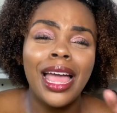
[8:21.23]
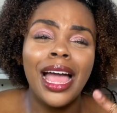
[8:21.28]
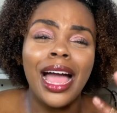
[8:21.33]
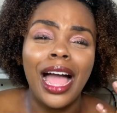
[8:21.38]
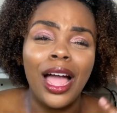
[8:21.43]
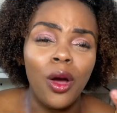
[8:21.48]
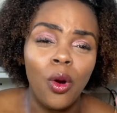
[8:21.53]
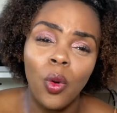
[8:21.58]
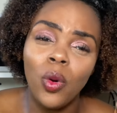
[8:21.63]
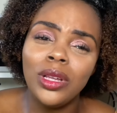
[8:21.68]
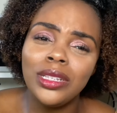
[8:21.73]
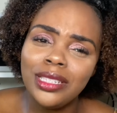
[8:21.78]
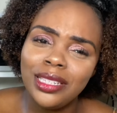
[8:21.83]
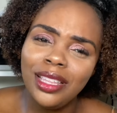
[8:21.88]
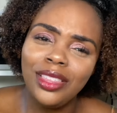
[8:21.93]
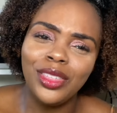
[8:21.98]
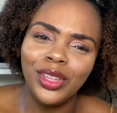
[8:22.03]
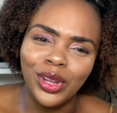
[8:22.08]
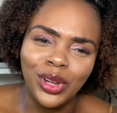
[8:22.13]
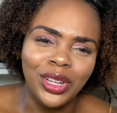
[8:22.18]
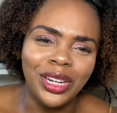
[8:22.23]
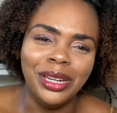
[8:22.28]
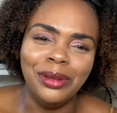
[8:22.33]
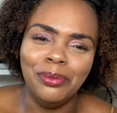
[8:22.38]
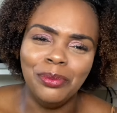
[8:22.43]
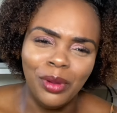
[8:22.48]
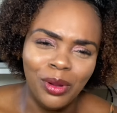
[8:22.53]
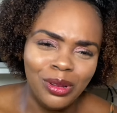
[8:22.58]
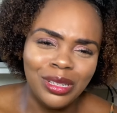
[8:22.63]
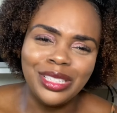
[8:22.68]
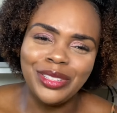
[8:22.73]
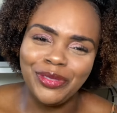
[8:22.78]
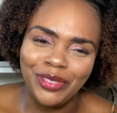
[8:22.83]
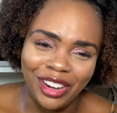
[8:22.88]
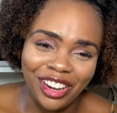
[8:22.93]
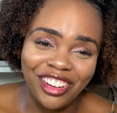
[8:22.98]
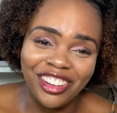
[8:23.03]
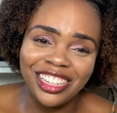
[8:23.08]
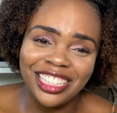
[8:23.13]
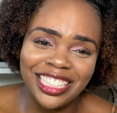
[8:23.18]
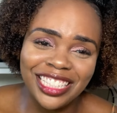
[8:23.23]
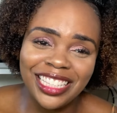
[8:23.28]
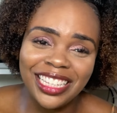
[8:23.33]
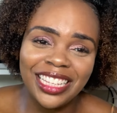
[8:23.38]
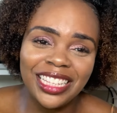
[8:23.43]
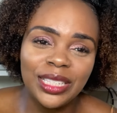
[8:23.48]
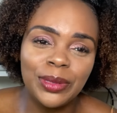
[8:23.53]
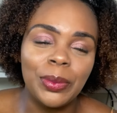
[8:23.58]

I always see the good in most fragrances.